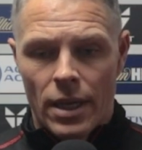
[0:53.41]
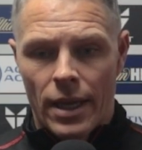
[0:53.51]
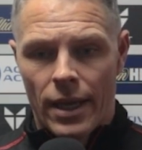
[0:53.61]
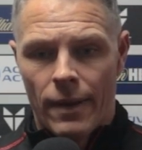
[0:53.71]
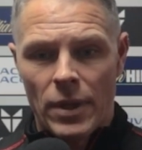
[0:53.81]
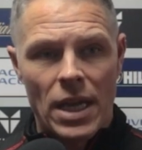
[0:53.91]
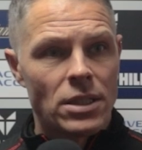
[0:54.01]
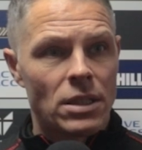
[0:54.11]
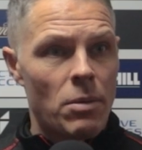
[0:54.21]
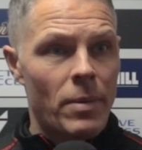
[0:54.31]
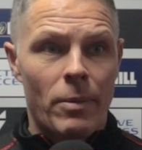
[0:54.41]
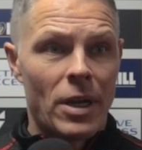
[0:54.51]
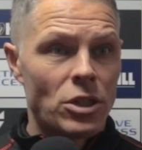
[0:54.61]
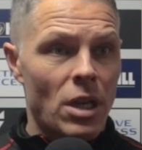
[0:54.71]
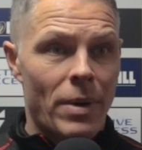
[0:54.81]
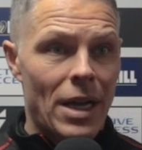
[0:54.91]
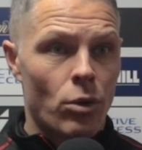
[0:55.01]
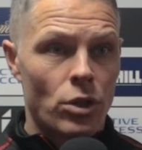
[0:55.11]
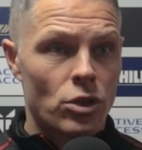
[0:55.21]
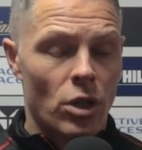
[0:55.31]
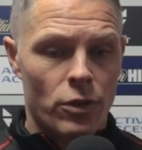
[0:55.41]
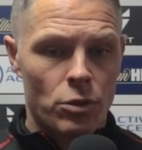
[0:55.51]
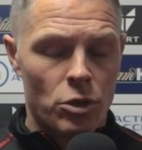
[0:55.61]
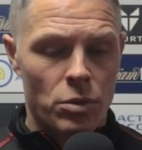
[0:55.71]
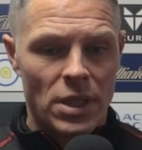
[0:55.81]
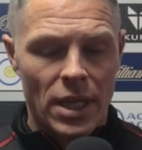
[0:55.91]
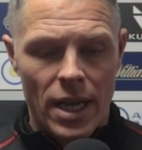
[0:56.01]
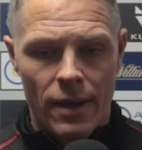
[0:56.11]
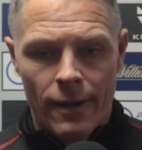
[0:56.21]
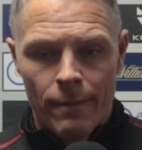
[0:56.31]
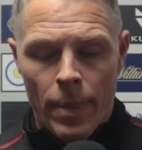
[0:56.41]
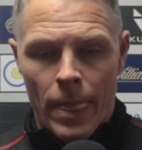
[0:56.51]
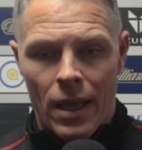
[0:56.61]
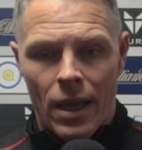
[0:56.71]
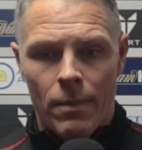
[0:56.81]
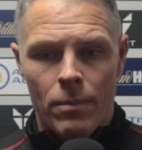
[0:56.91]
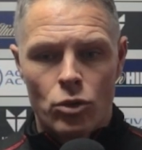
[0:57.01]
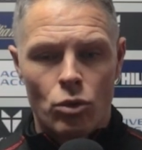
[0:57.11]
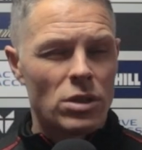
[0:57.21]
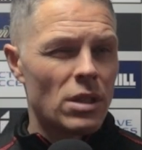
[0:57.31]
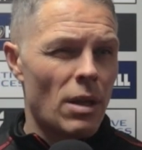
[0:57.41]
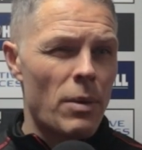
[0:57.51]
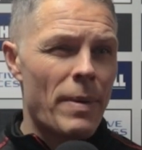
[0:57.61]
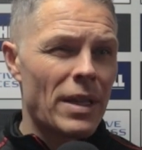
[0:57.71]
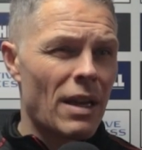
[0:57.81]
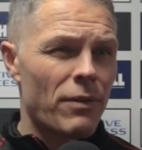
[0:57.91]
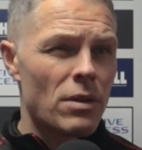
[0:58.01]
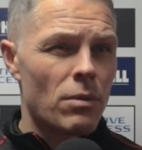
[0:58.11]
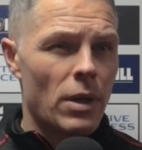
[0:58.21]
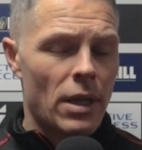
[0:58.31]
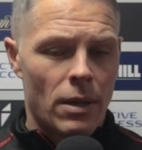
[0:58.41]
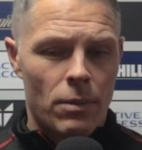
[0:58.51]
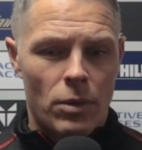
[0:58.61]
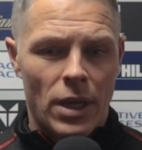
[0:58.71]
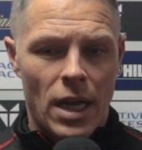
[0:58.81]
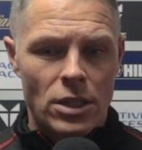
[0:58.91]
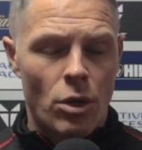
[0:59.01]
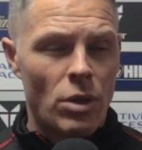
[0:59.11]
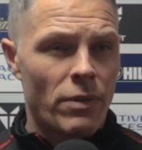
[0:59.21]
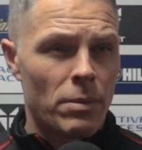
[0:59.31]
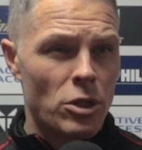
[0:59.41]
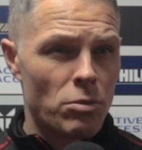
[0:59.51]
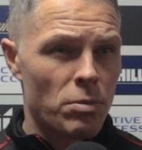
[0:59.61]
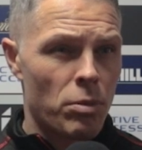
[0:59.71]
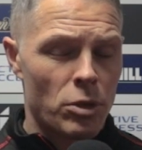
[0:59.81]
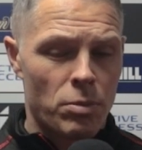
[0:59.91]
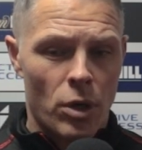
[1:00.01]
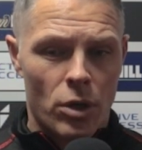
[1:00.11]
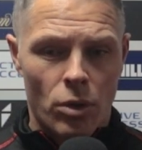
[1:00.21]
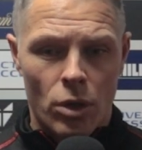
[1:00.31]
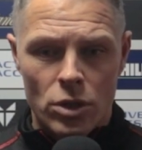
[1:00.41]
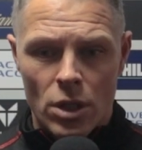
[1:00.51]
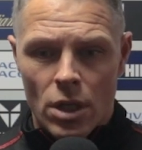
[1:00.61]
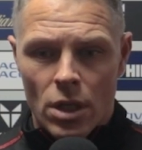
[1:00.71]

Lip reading: Yesterday we managed to get back on the surface, which was great. So it's a wee bit different with regards to how the information was put across.